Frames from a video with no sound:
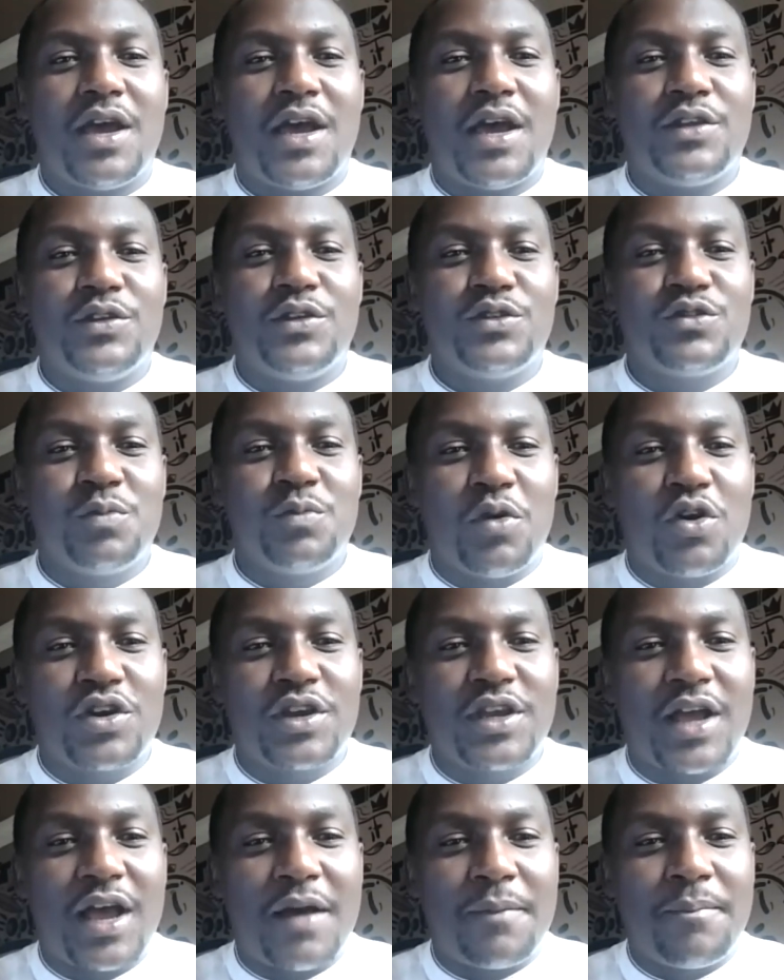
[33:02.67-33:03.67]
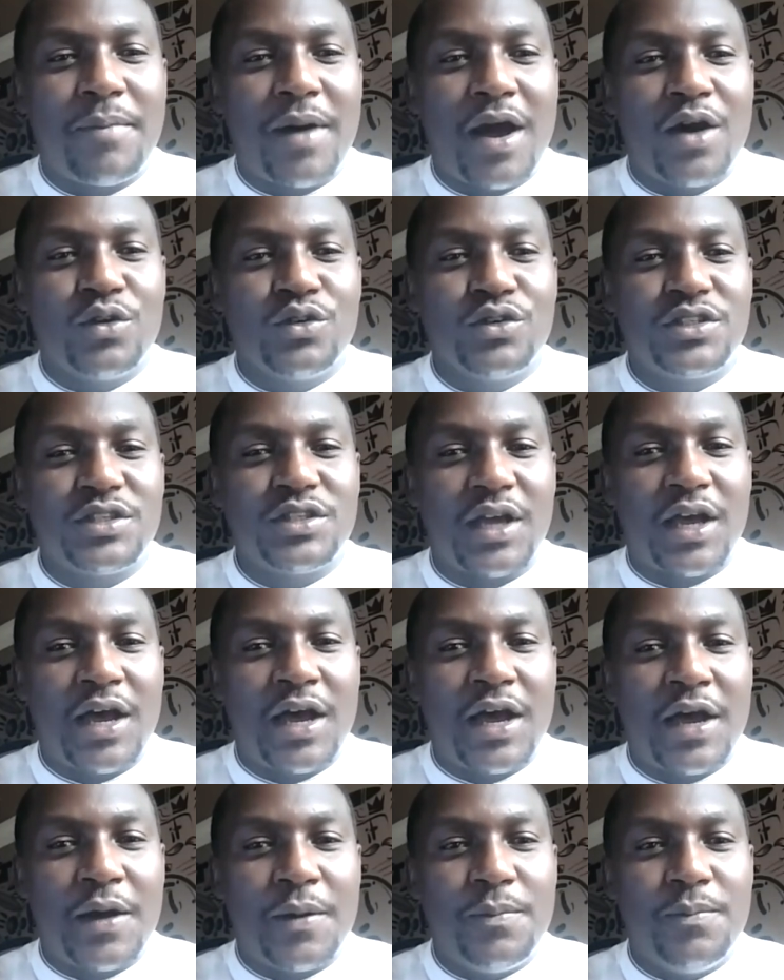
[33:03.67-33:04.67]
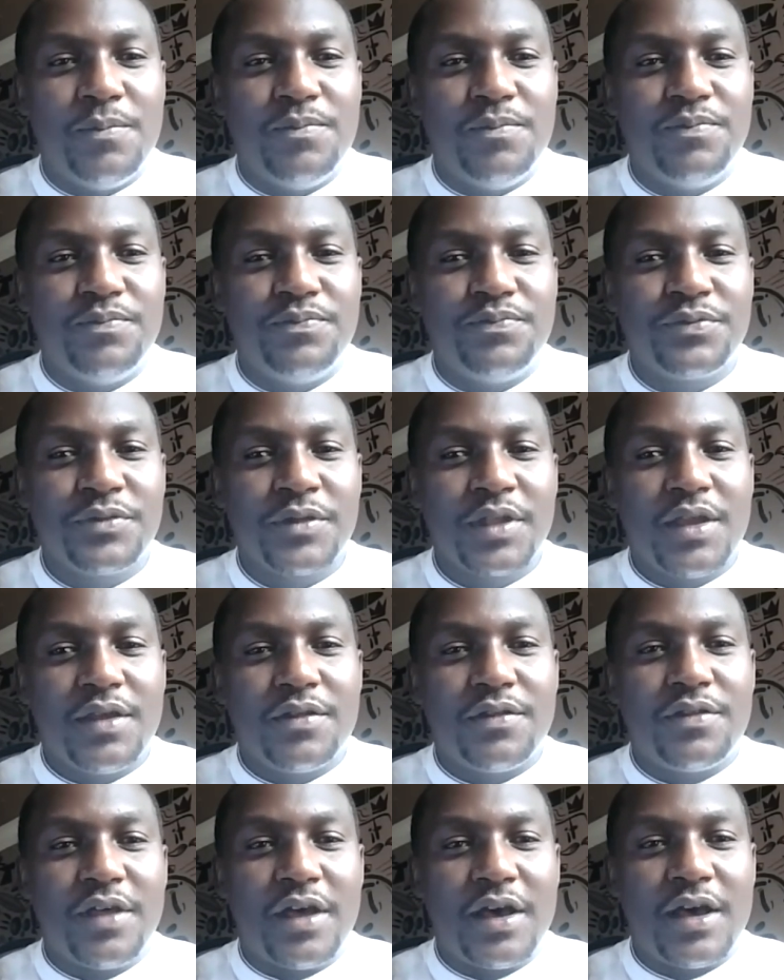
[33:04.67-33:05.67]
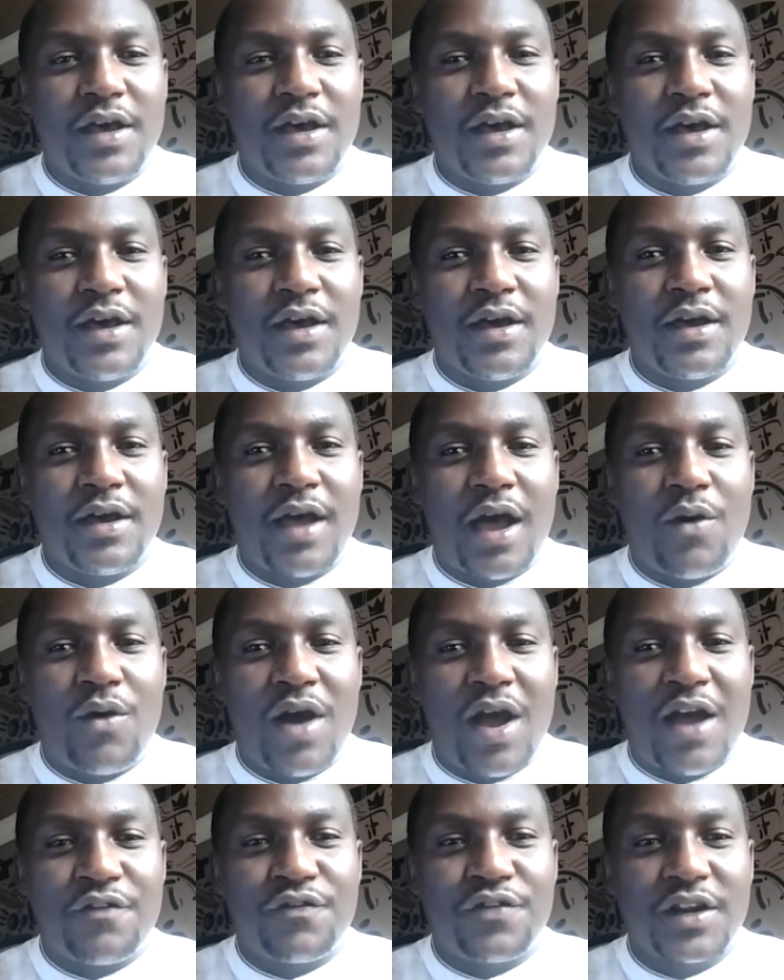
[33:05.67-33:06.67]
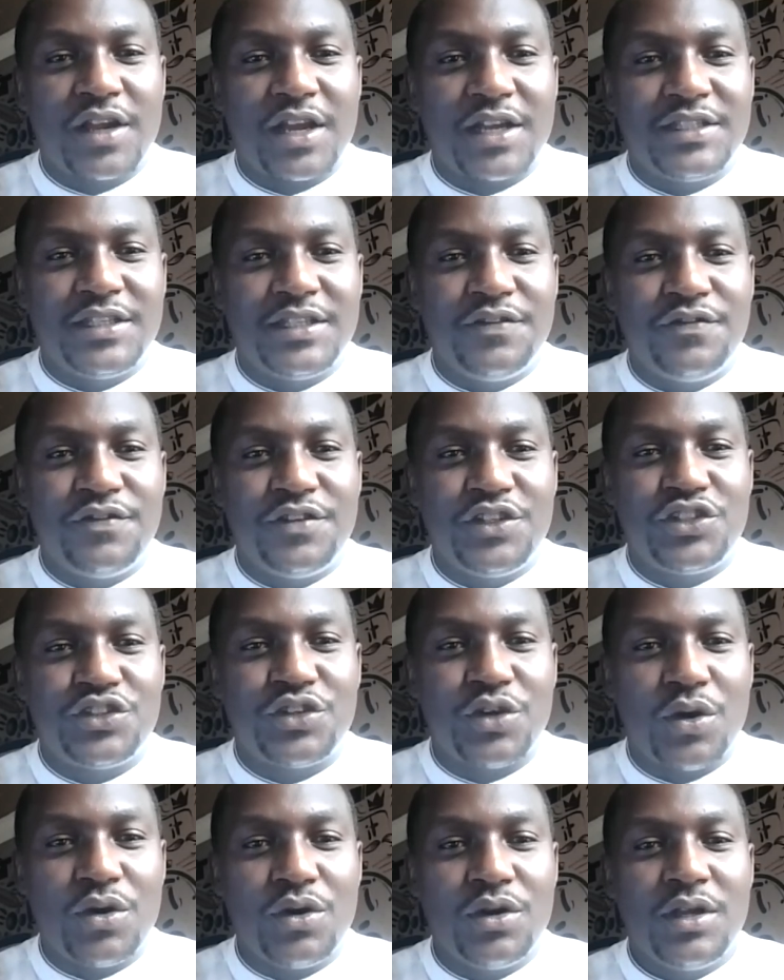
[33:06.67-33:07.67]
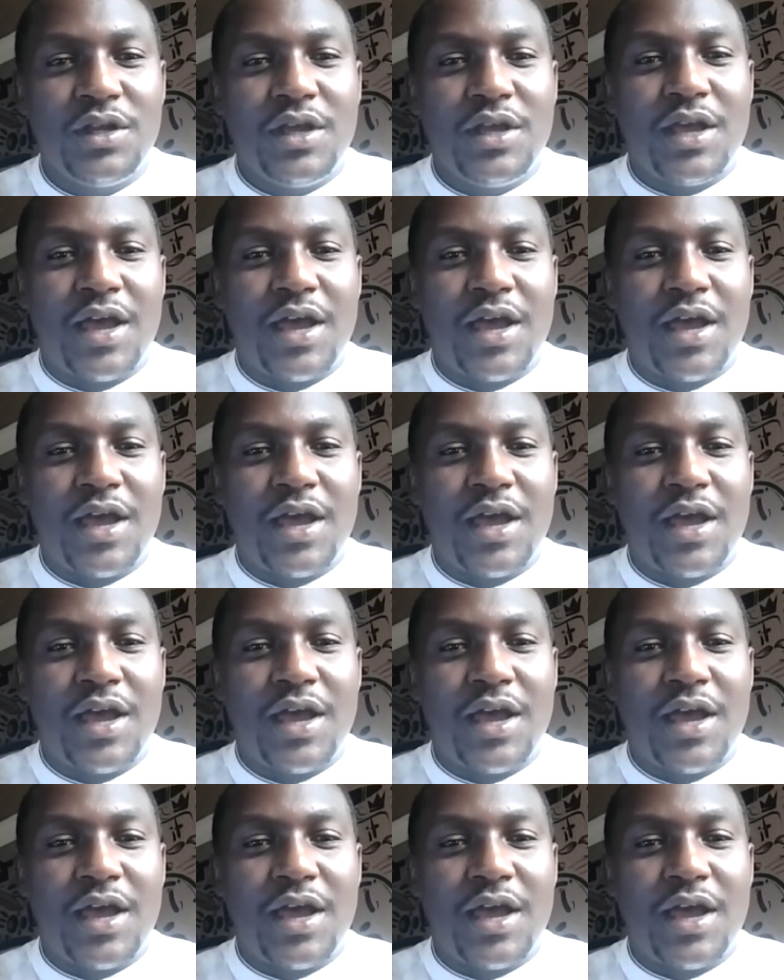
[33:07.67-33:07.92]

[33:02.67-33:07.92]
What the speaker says: You spoke about our Africa TV show,